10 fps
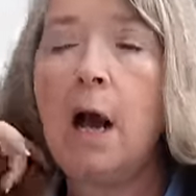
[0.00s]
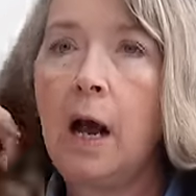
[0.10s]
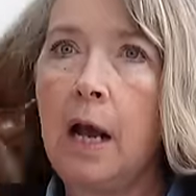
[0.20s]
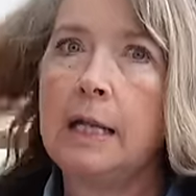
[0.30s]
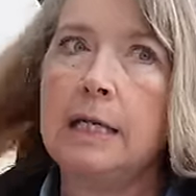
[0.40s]

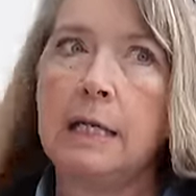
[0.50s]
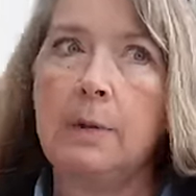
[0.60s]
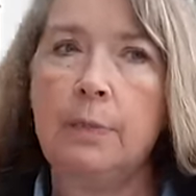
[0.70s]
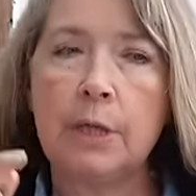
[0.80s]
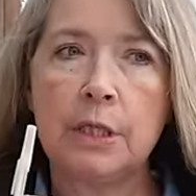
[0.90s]
I
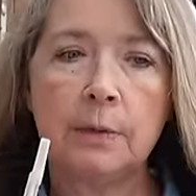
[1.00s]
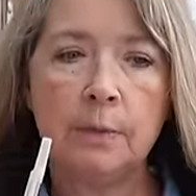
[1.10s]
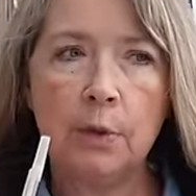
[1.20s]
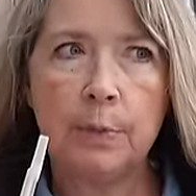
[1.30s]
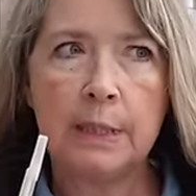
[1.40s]
did put some
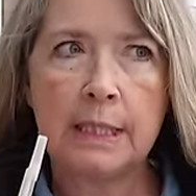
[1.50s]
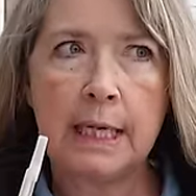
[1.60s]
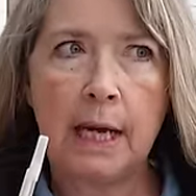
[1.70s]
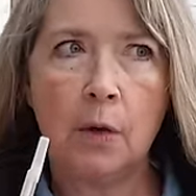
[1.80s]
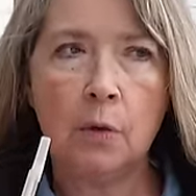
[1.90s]
lupins
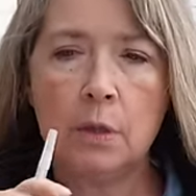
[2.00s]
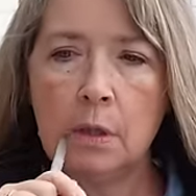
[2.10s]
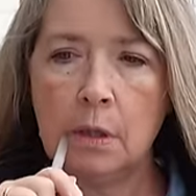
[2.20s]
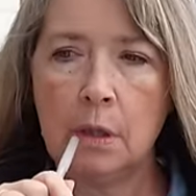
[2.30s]
out.